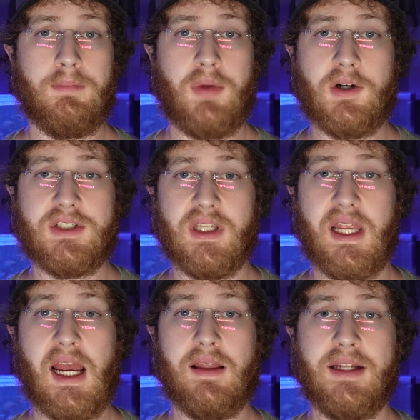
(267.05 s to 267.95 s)
Personally,
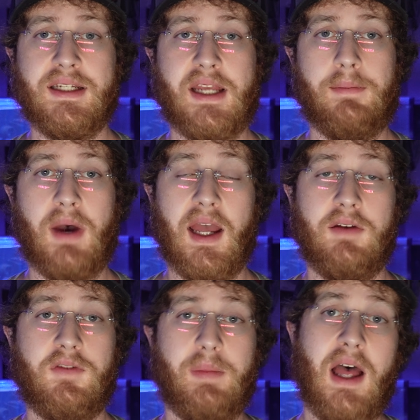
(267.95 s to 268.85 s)
I like to get
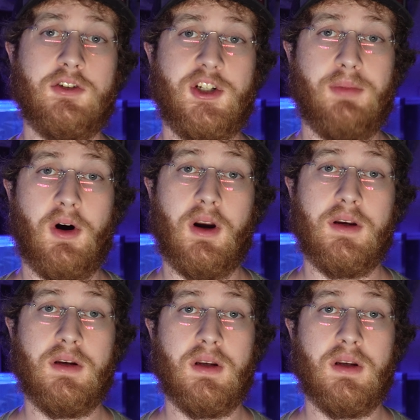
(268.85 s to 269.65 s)
mine from Algae Barn,